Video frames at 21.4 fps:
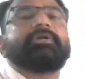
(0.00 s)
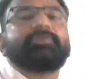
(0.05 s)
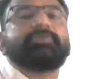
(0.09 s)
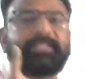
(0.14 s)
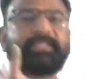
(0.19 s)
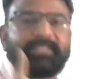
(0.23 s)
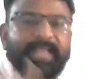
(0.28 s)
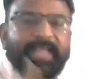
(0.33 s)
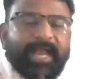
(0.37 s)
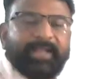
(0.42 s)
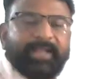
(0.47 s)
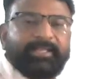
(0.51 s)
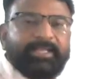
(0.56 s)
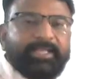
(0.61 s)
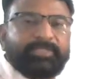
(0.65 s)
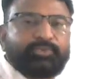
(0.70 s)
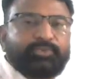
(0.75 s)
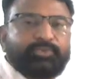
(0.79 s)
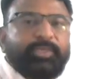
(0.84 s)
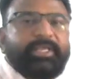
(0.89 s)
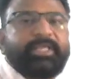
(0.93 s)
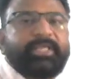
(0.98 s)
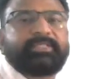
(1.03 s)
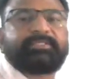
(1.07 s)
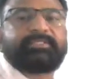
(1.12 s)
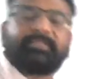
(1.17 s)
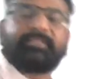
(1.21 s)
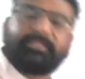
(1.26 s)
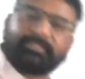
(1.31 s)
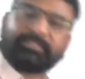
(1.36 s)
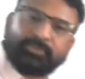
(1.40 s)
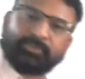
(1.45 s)
In that case, we can
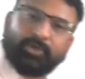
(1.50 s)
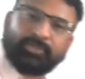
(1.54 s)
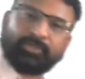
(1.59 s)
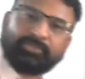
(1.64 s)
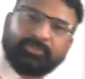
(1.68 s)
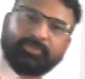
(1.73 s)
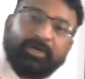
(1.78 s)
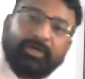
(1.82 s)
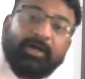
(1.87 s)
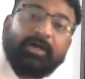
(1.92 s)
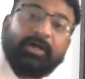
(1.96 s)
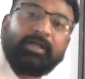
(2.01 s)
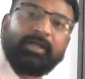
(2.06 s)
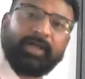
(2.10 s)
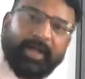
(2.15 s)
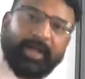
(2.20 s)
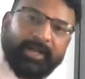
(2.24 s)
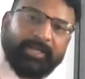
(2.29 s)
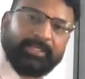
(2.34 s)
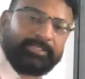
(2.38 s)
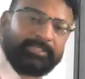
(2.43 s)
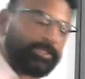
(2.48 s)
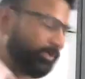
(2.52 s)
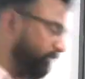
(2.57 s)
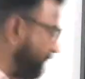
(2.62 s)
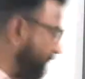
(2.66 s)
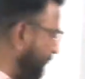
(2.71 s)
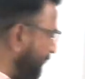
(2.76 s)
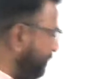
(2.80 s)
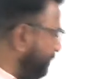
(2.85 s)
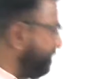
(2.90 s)
say this is also the ideal solution.